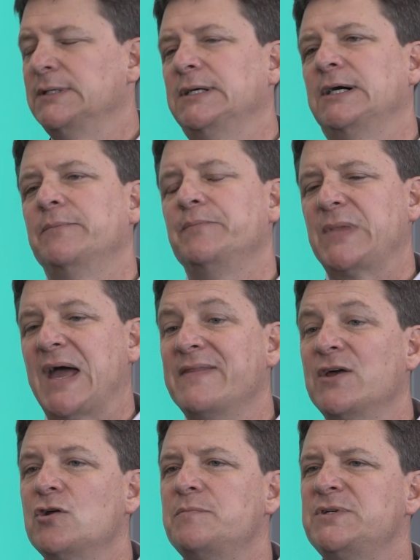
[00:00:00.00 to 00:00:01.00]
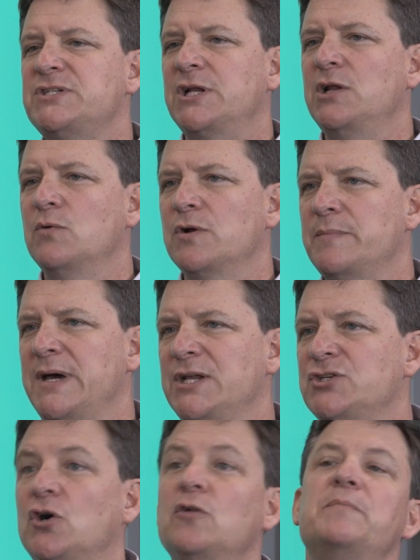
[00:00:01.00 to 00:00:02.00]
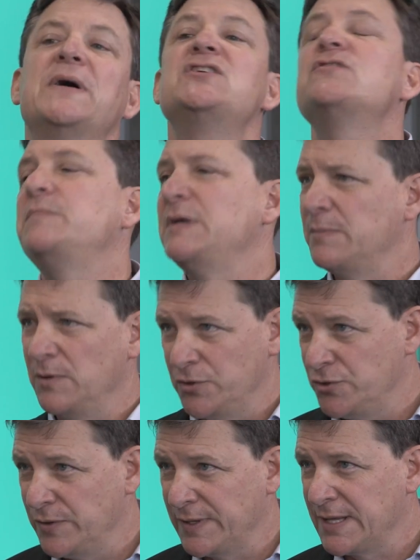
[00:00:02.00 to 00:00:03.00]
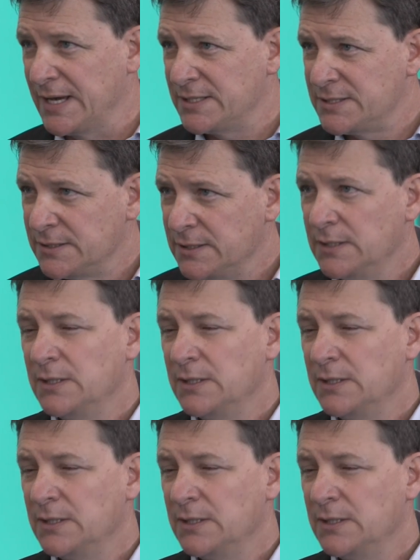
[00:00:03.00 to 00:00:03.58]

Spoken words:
And they don't particularly want to manage a whole bunch of people who are doing that.